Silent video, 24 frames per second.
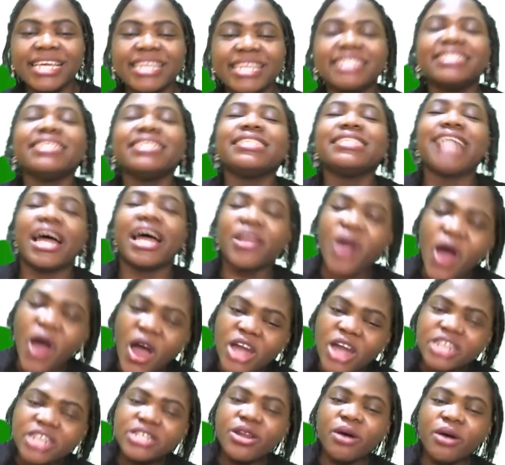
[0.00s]
Is it an
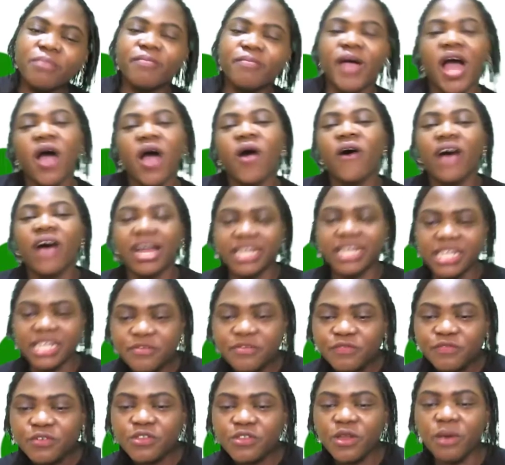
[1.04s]
odd number or an
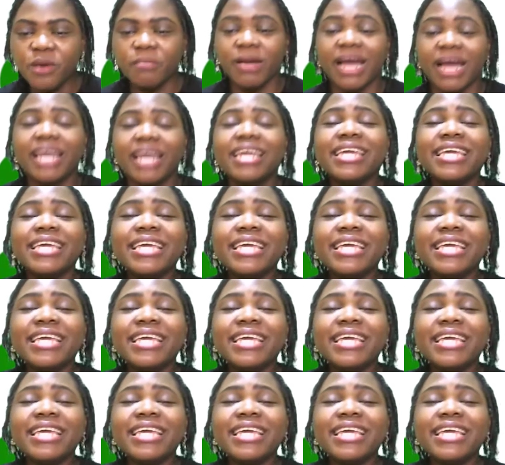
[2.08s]
even number?